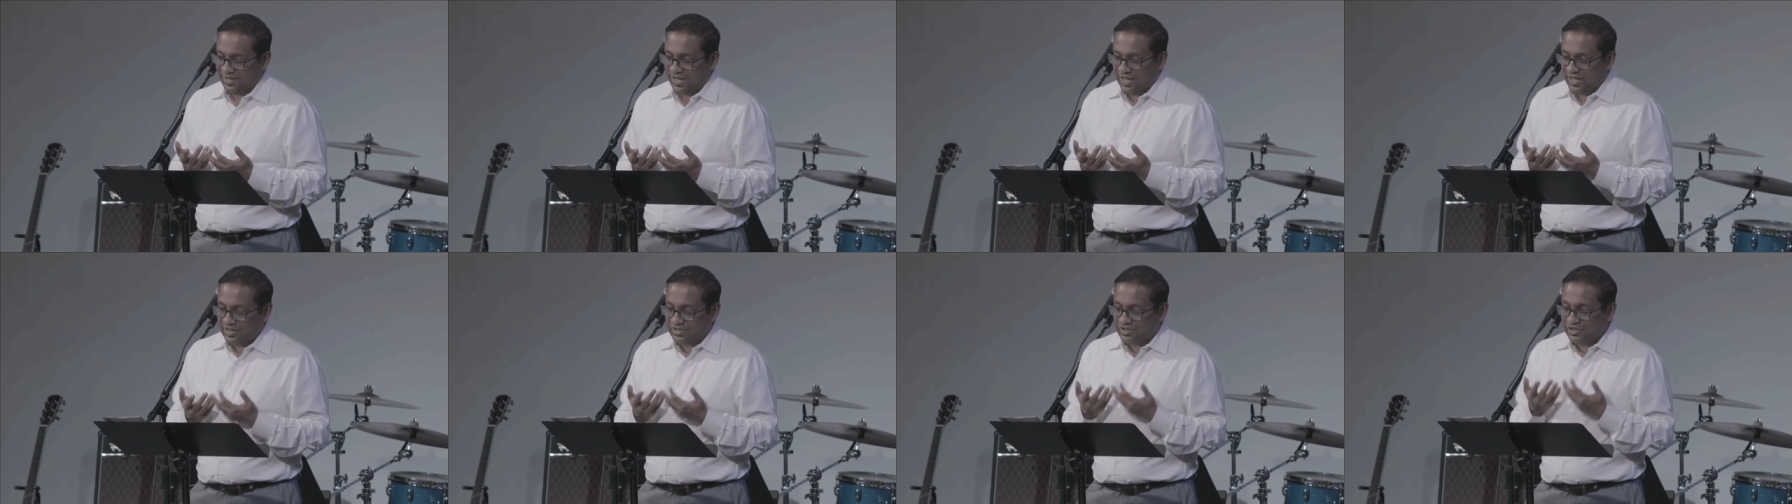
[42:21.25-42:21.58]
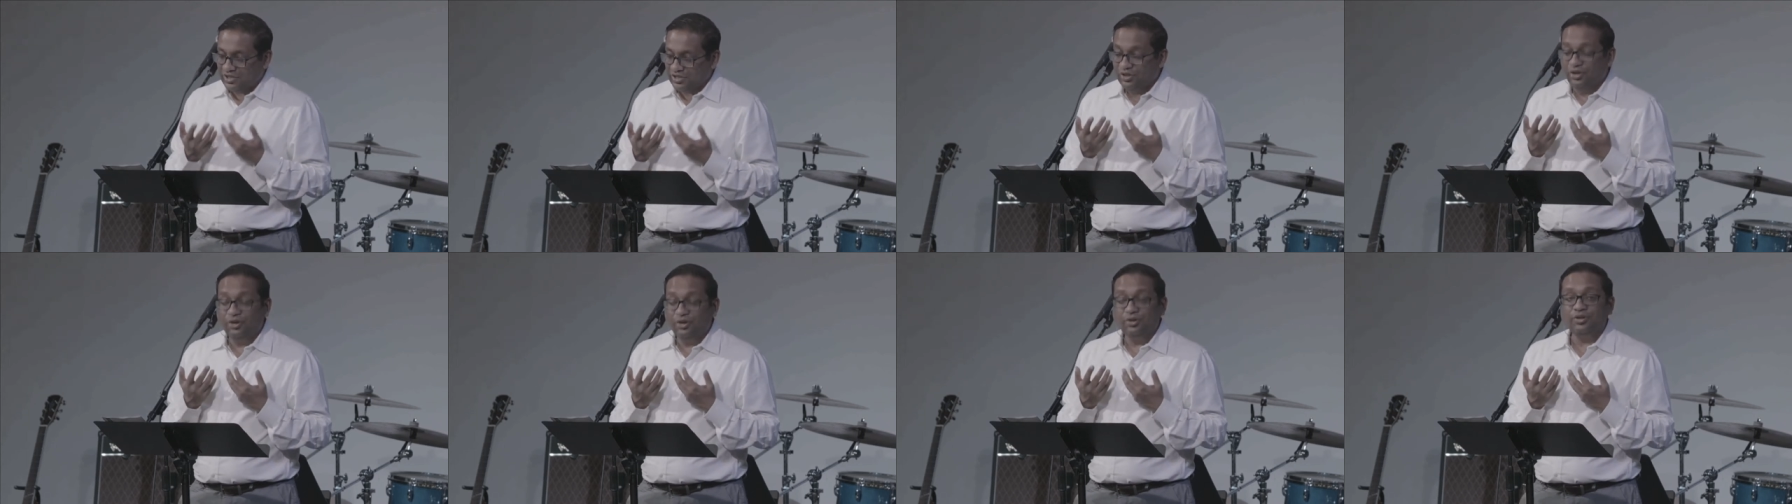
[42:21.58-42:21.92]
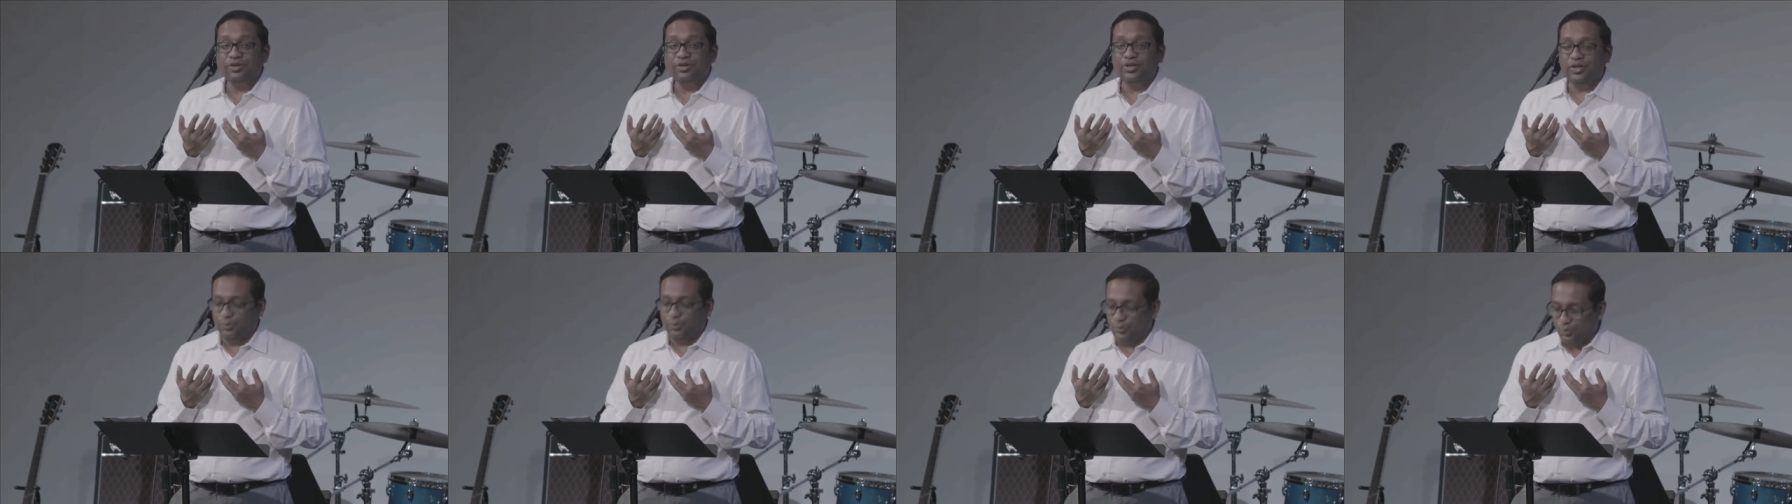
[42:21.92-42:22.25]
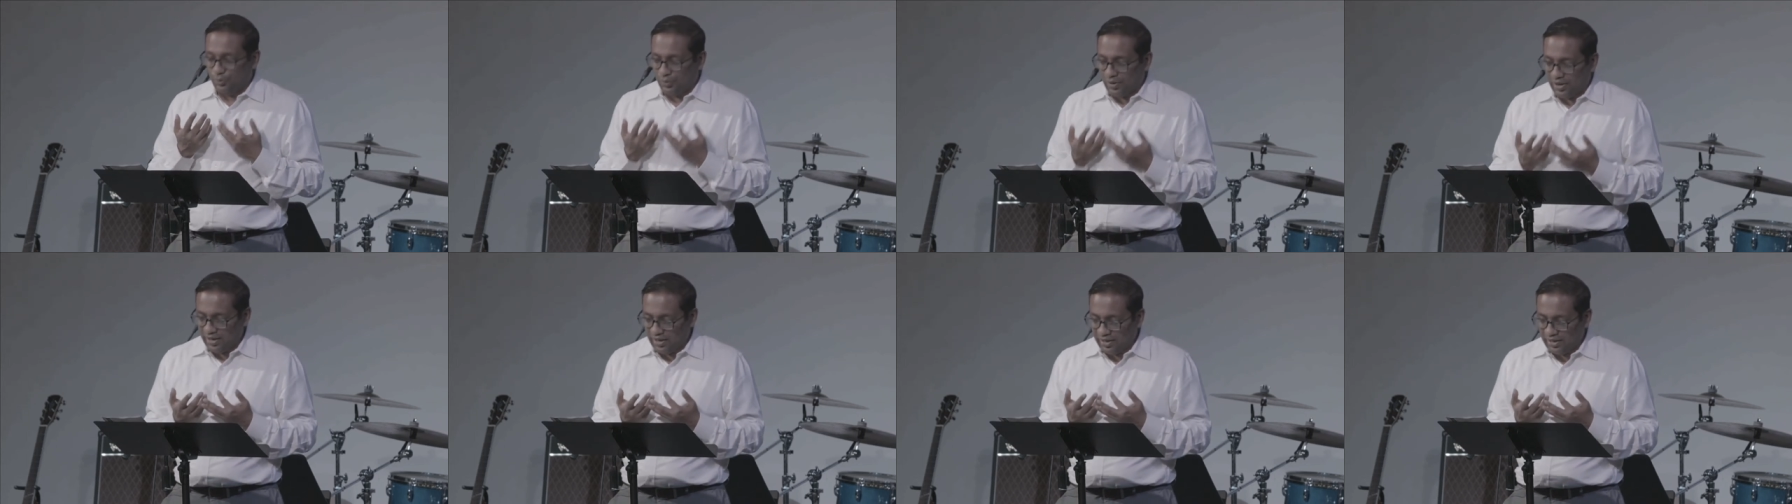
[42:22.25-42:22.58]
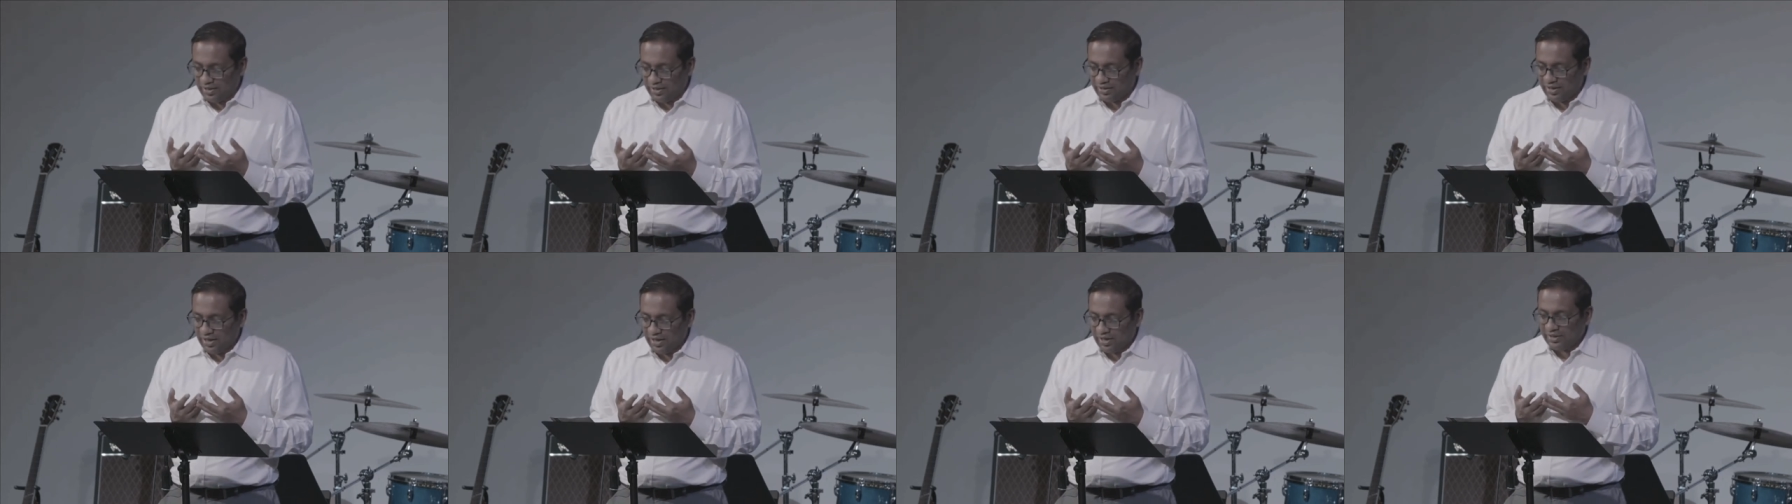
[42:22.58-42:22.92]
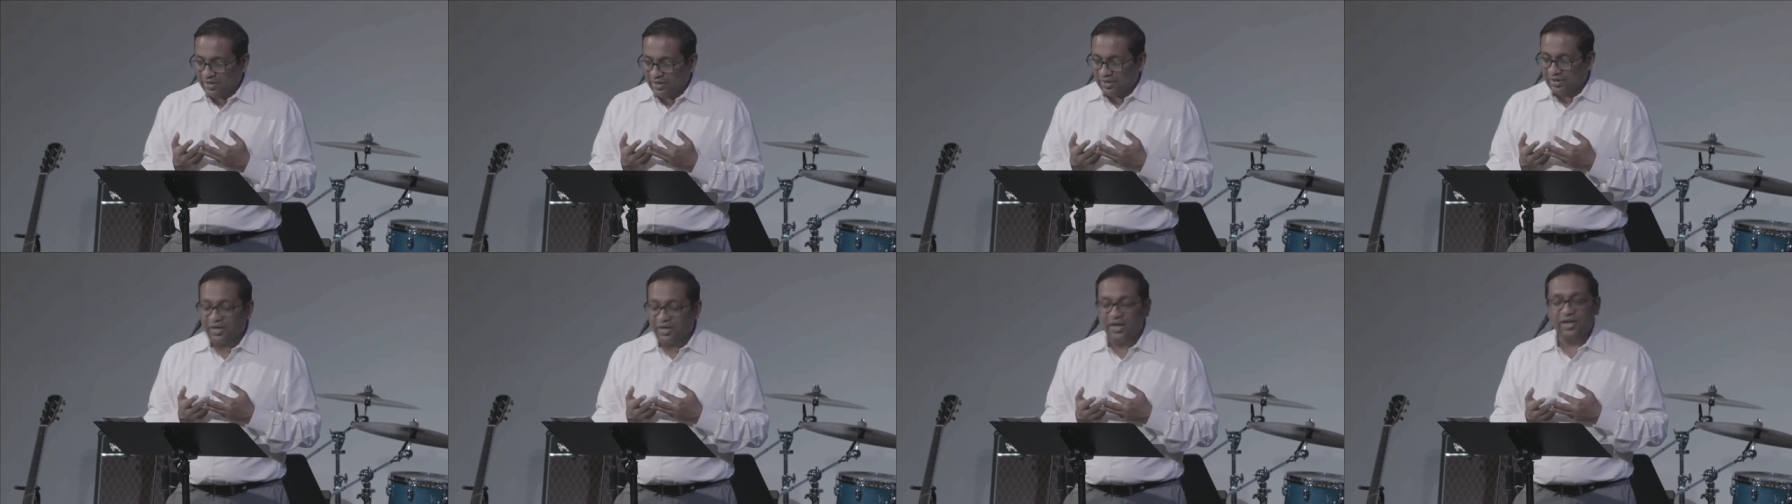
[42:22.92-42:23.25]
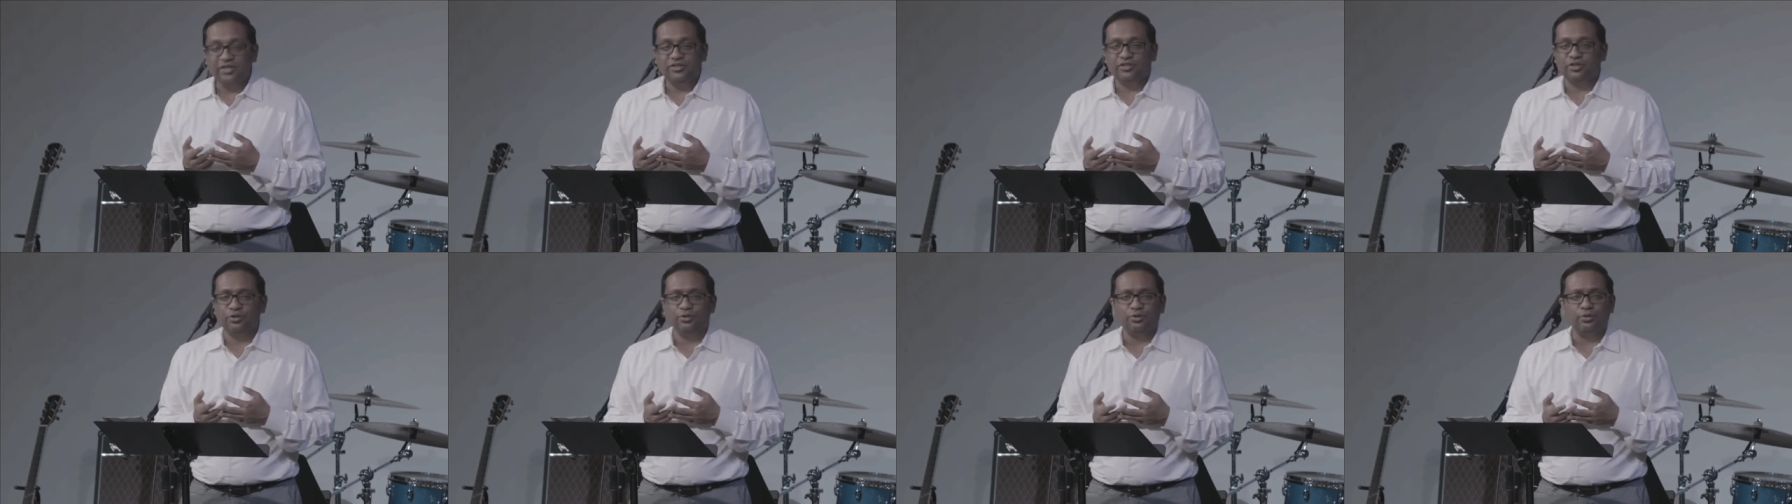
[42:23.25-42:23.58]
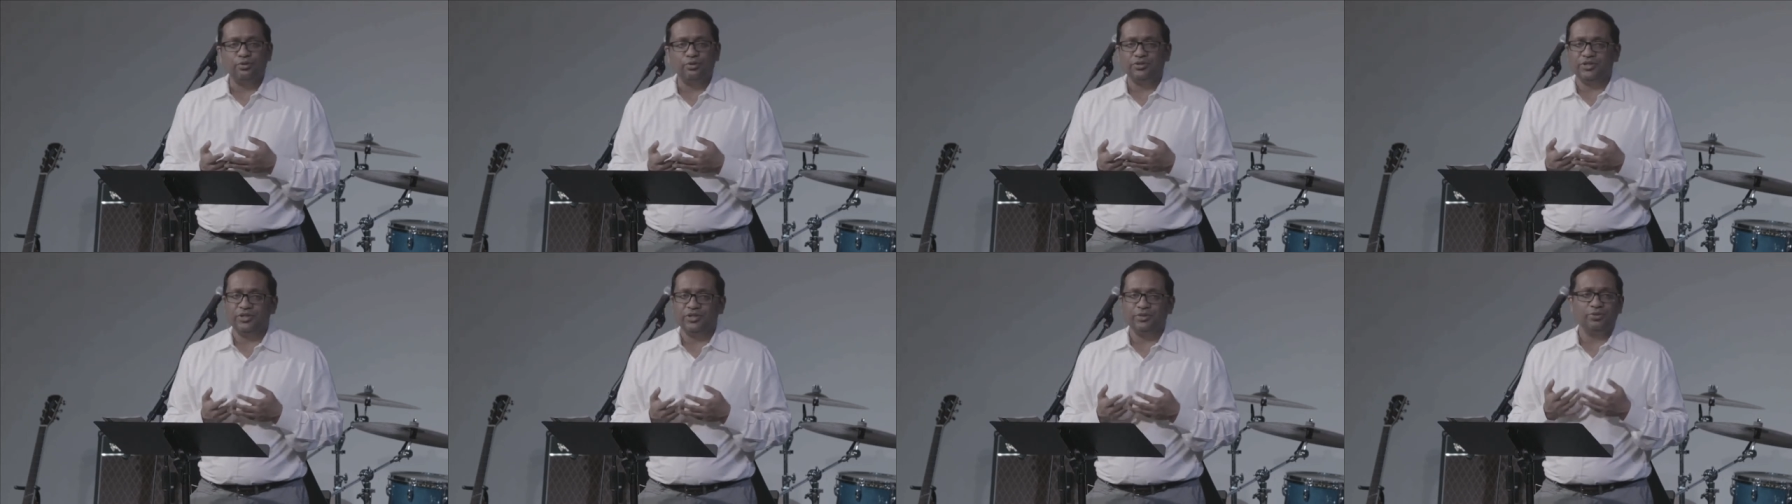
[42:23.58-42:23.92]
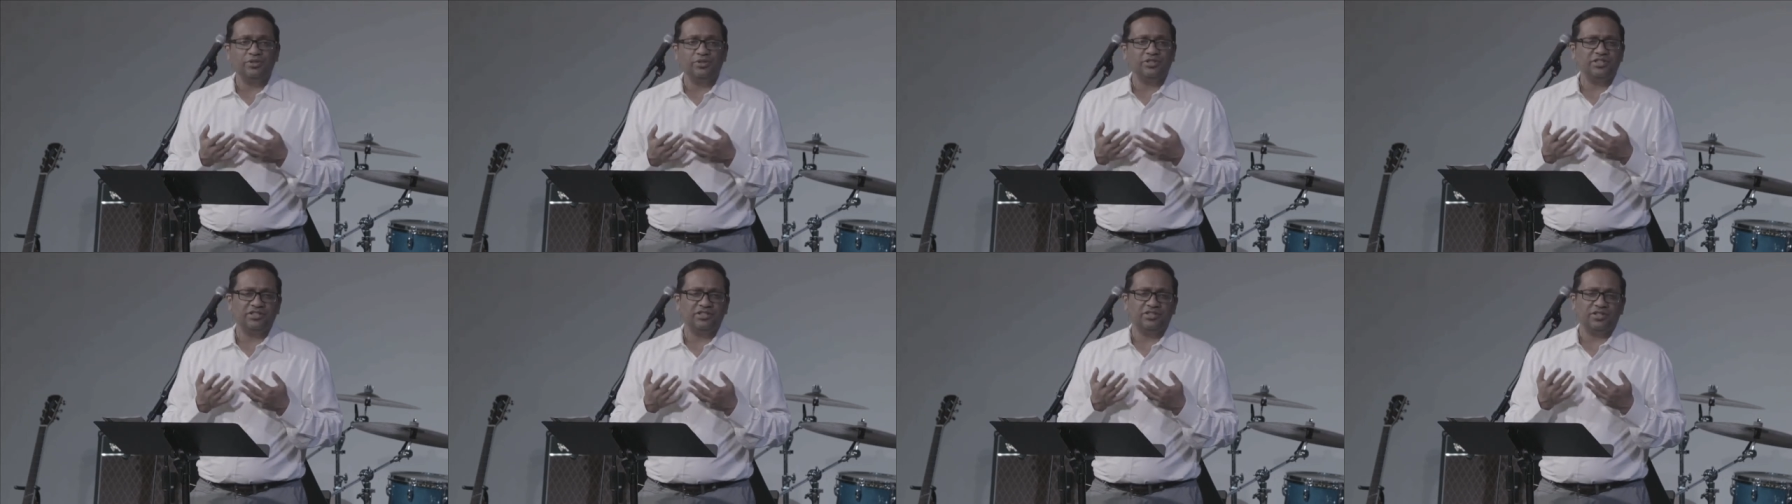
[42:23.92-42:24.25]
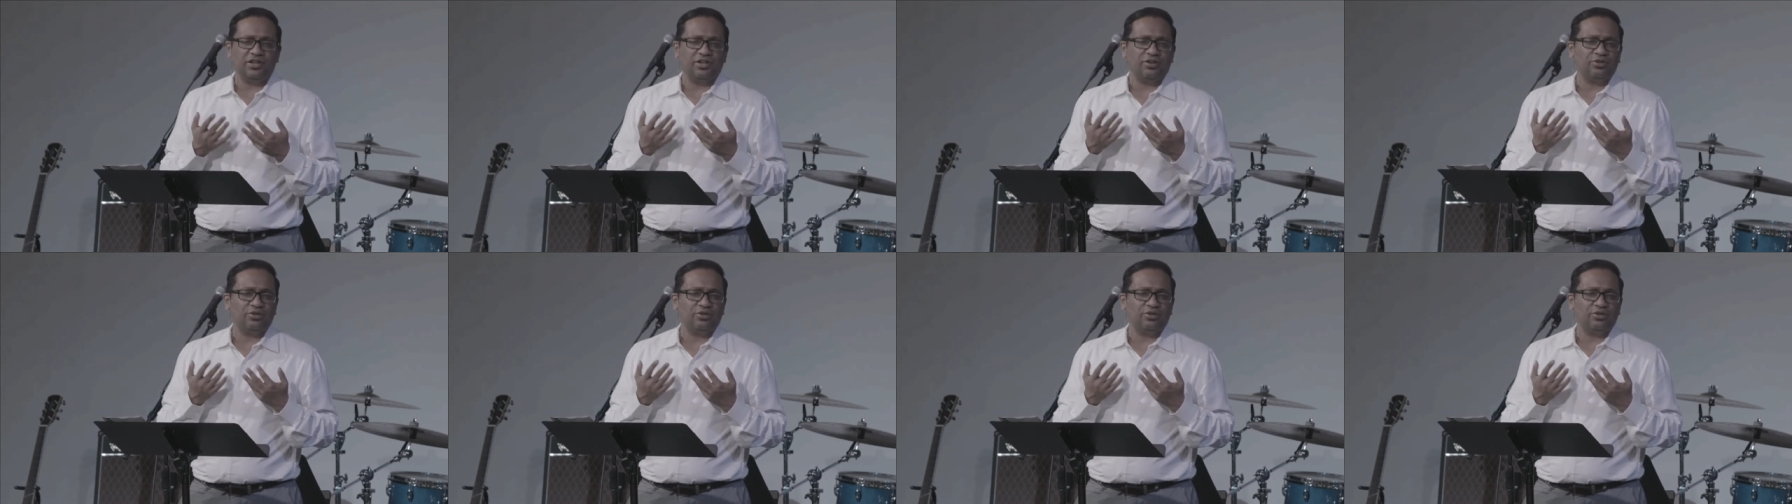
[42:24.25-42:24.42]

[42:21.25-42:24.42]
It's the only way that God's glory, which is our